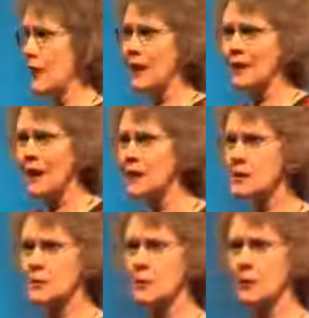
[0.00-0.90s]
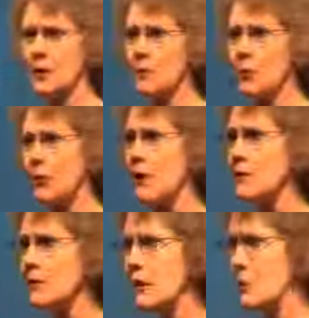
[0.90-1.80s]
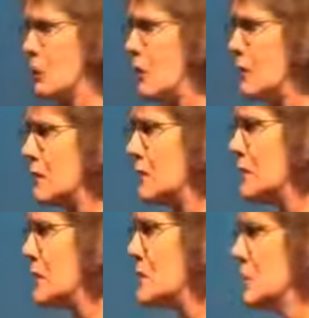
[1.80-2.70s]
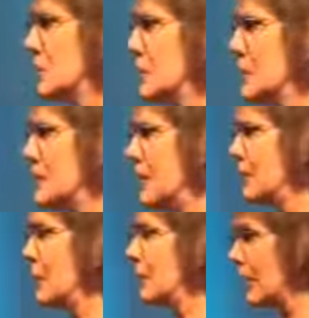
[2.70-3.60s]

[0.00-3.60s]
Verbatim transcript: I had lots of people come with alkaline water and these machines out there,